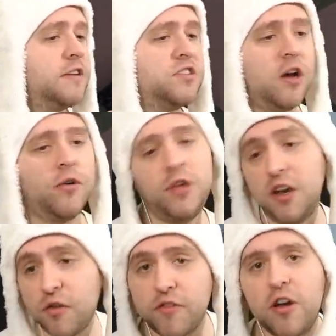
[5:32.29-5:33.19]
So, you
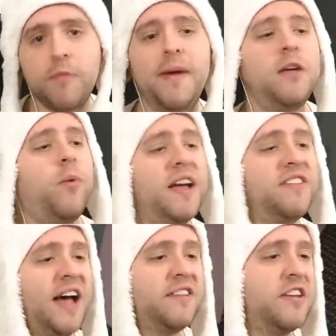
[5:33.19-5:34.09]
know, there are many
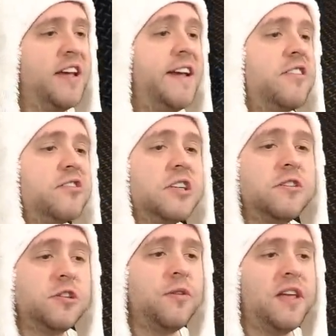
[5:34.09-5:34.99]
ways as an
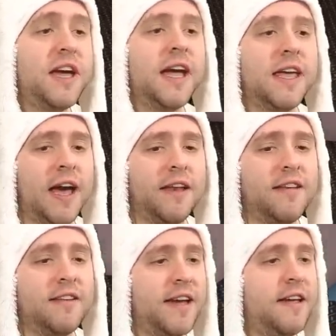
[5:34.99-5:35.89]
innocent to get
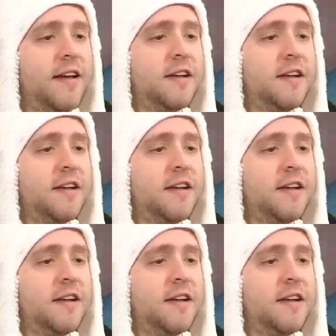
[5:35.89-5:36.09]
candy.